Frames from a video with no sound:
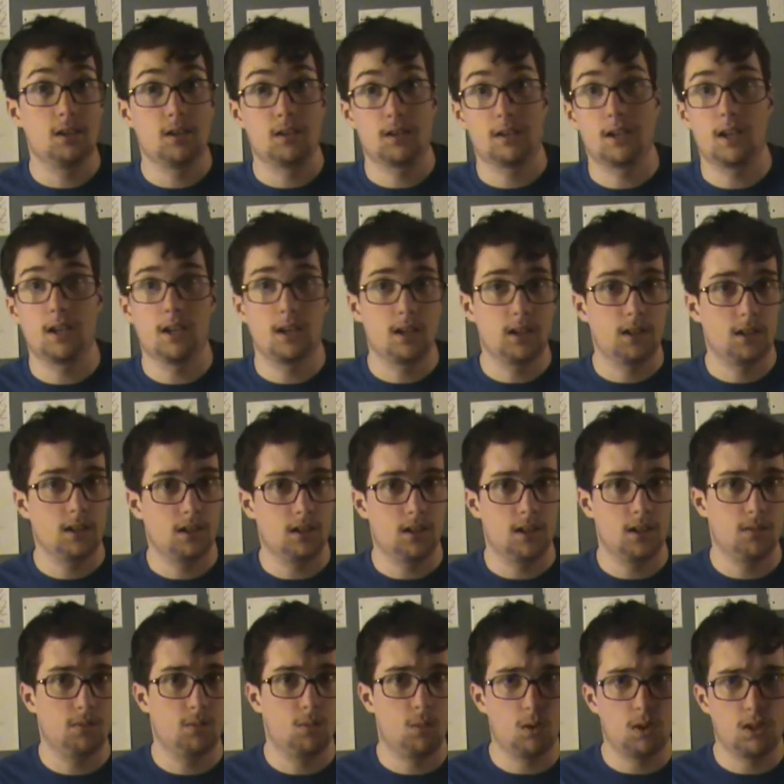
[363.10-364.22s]
you're getting the
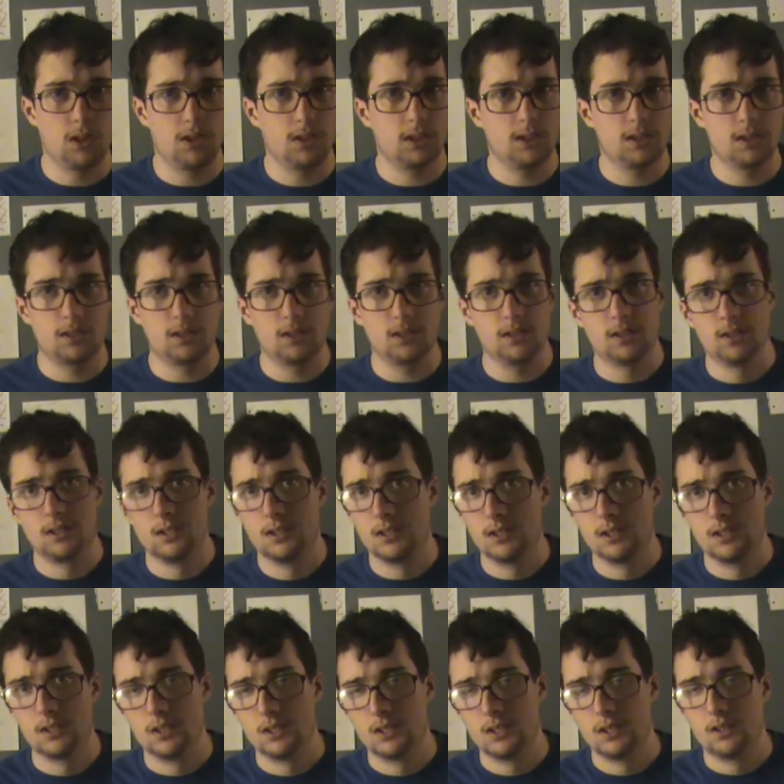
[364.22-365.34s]
fourth edition
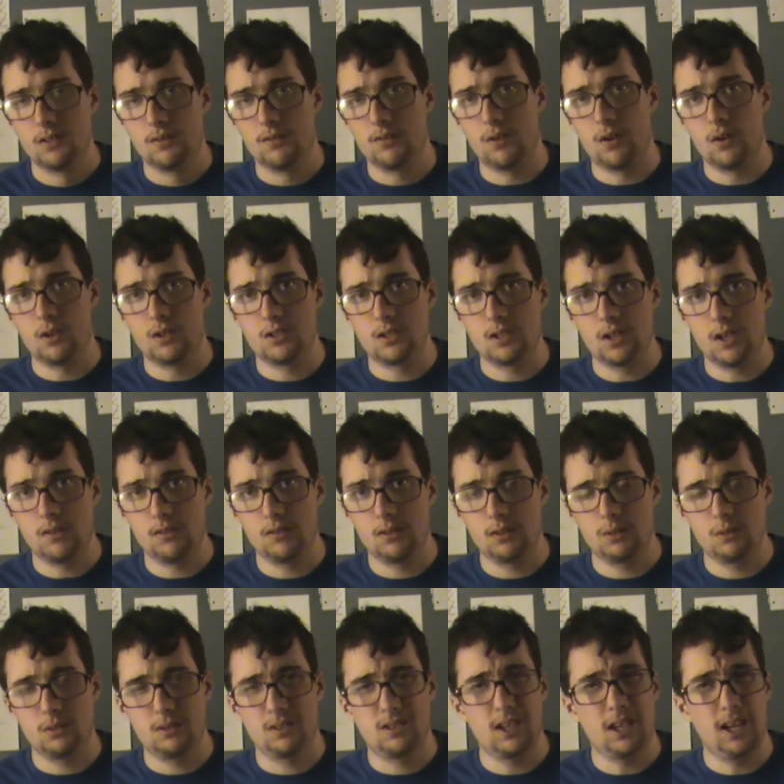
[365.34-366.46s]
version of it,
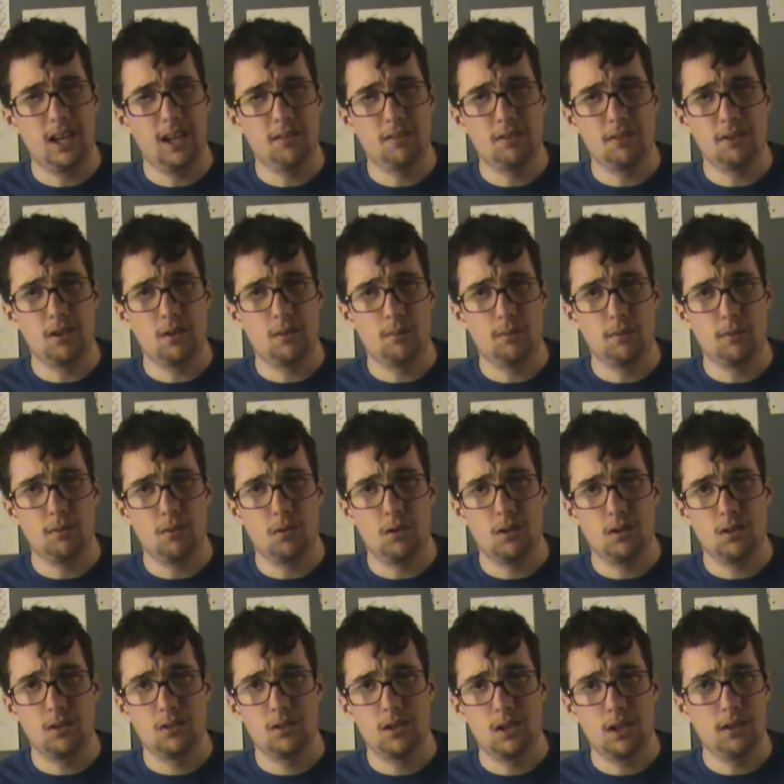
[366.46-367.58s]
which I have shown before.
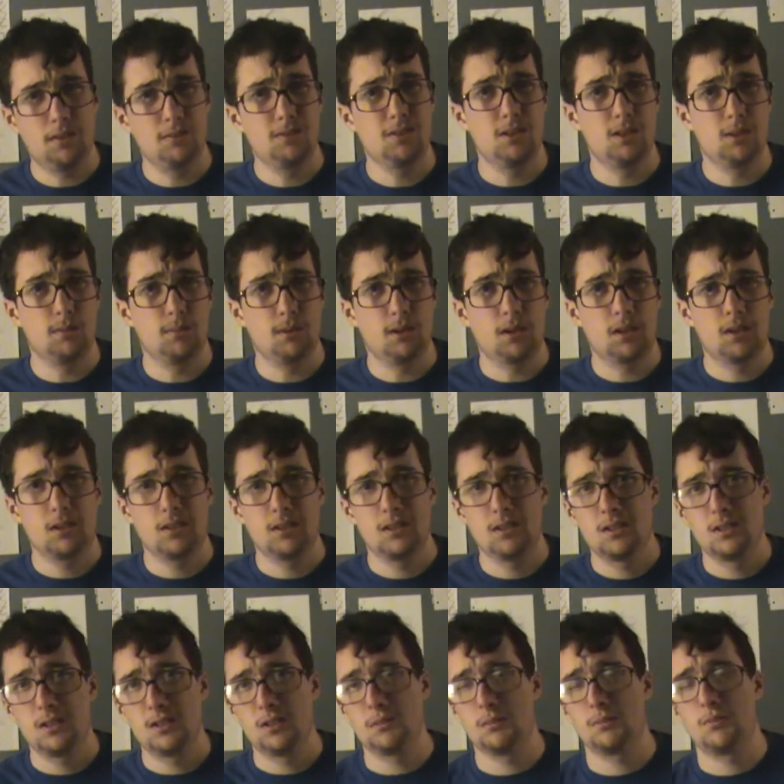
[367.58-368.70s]
I have shown the book
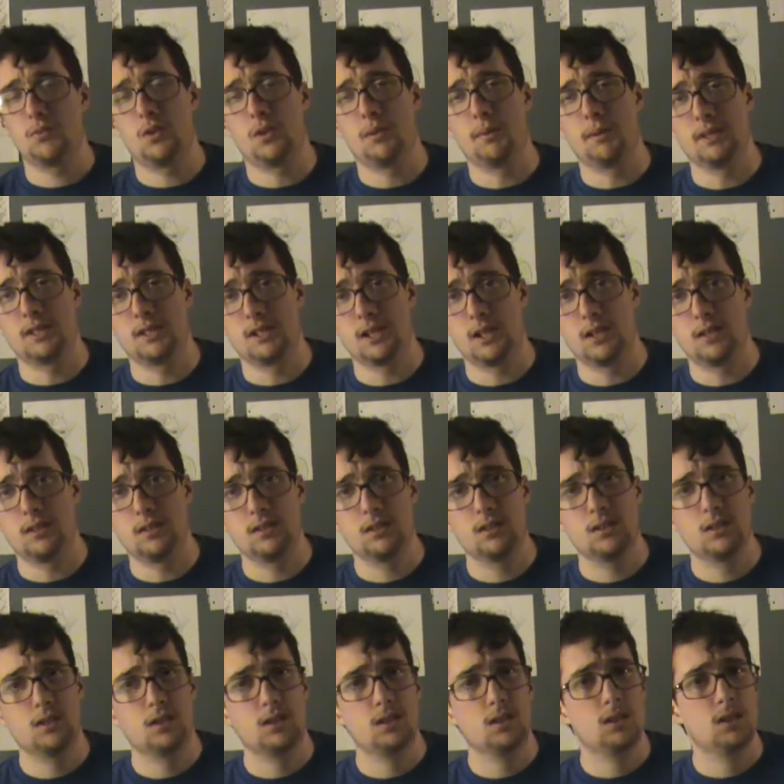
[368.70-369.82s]
for my channel.
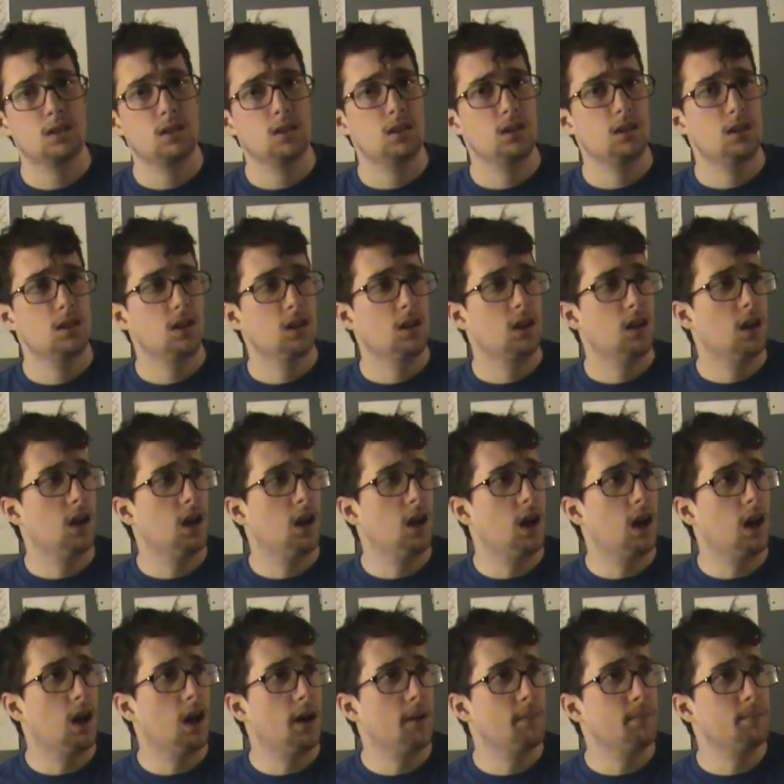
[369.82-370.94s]

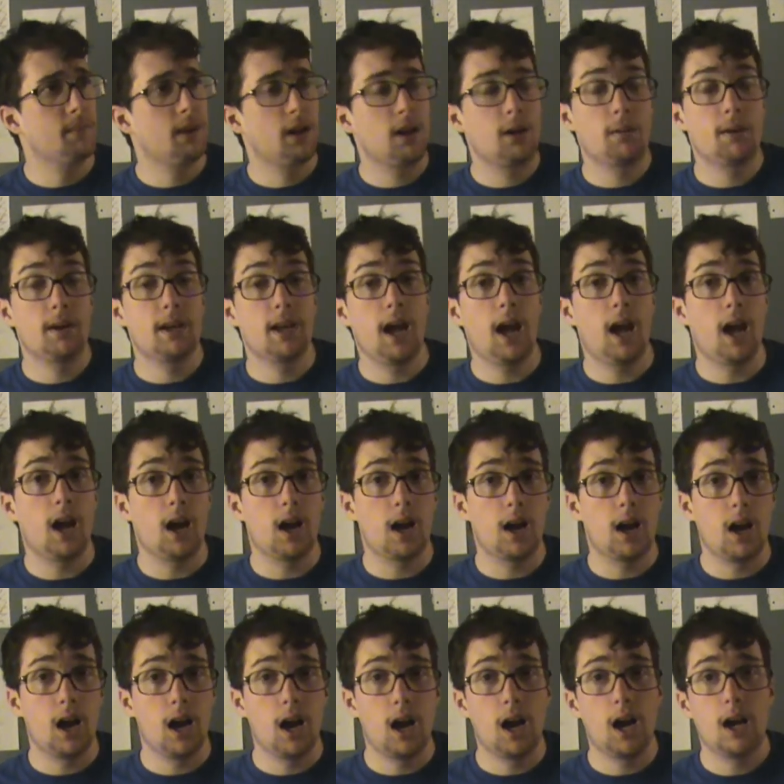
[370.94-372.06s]
Um, well, yeah,
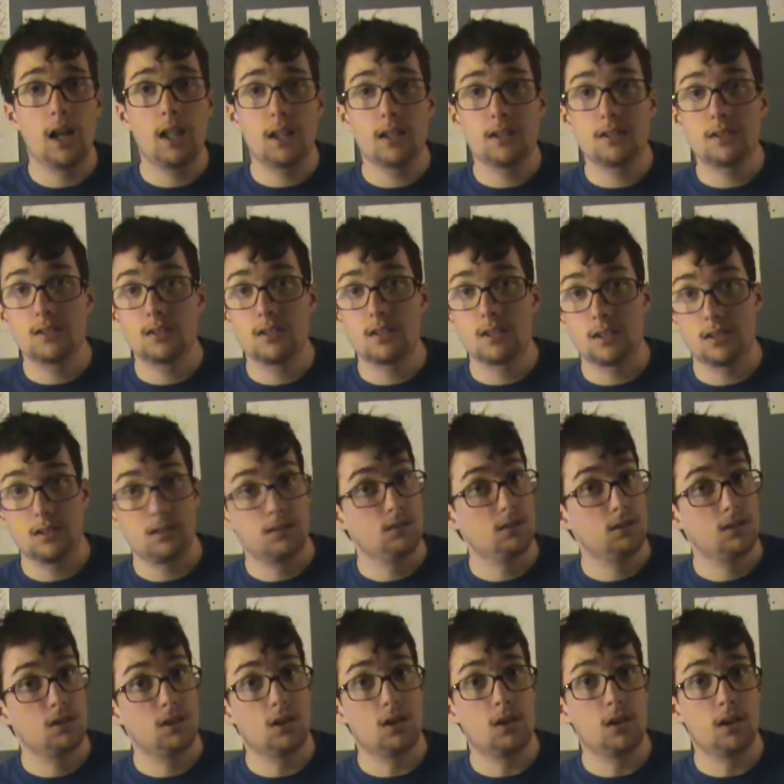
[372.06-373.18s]
uh, that's just a
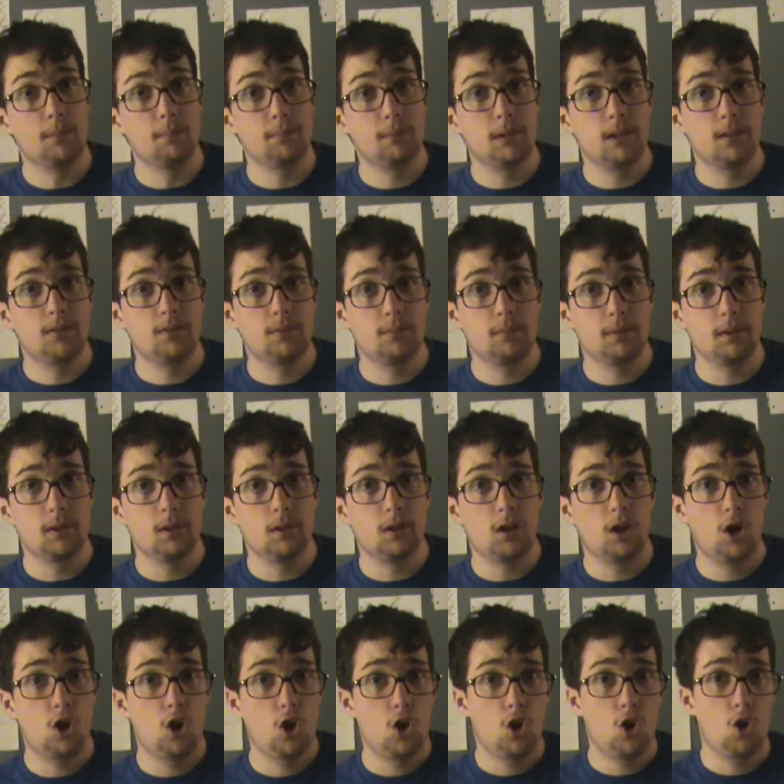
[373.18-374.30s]
good old update from your
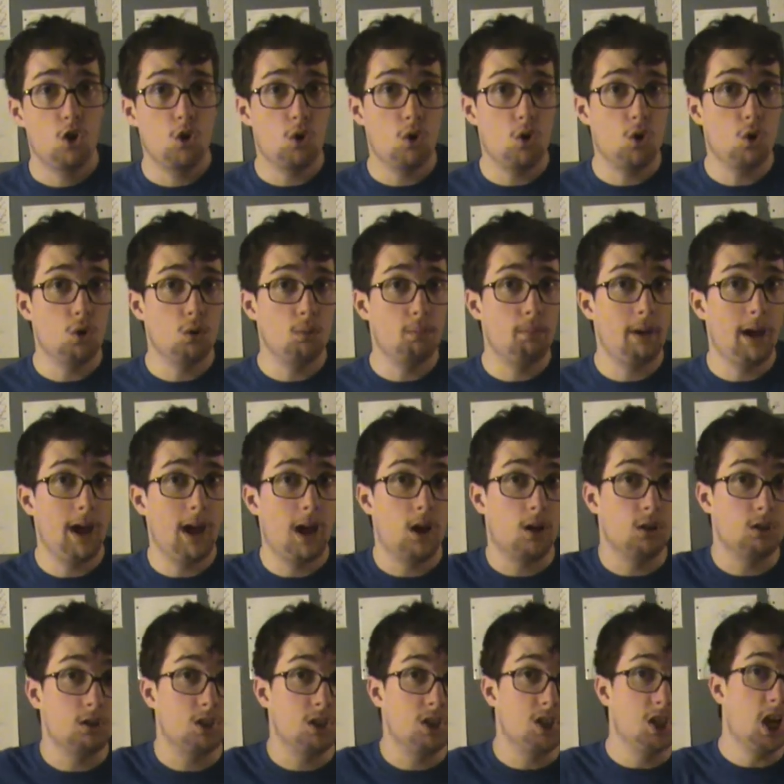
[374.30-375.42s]
old
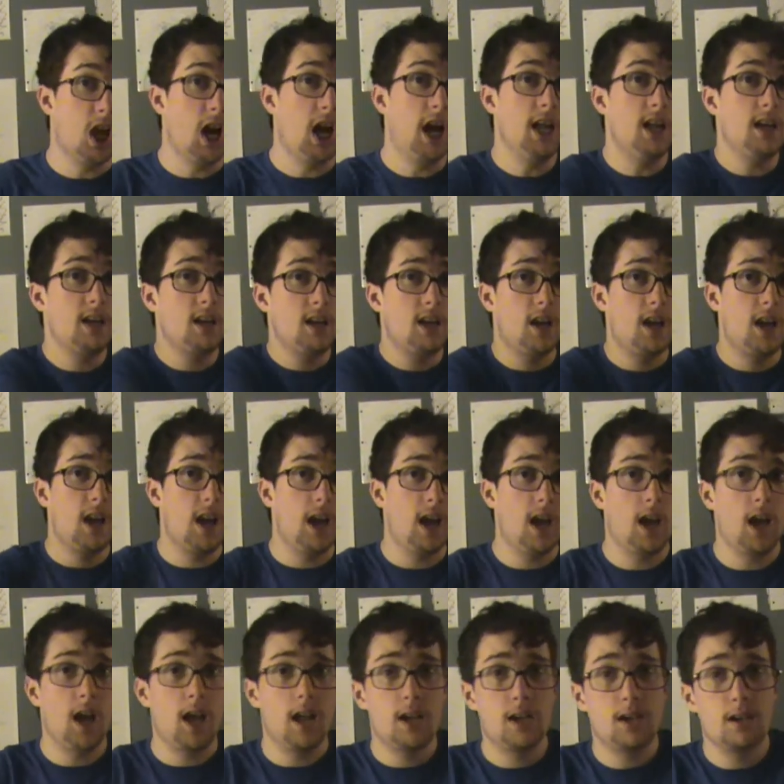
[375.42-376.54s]
pal Sean
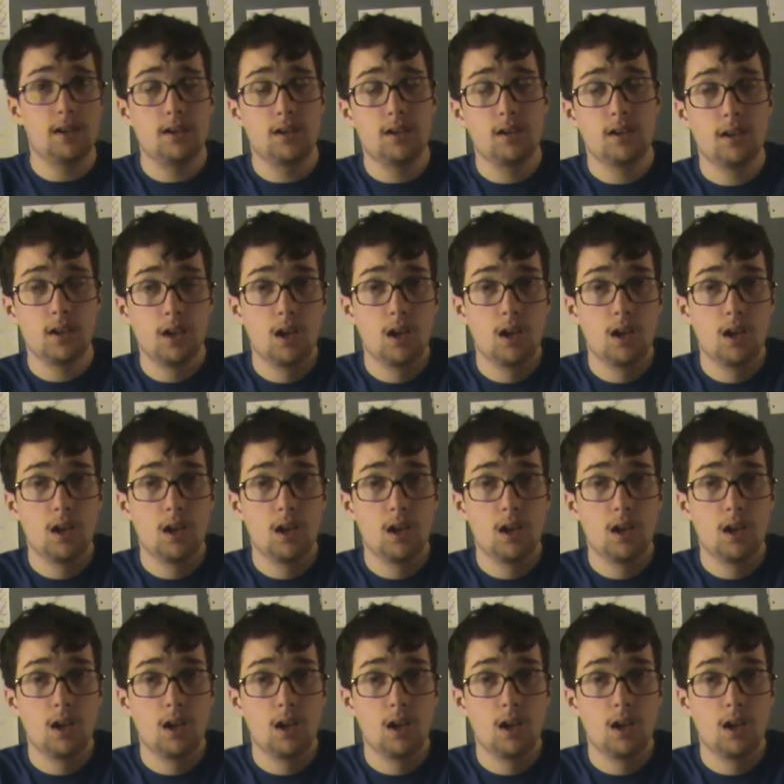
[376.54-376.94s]
and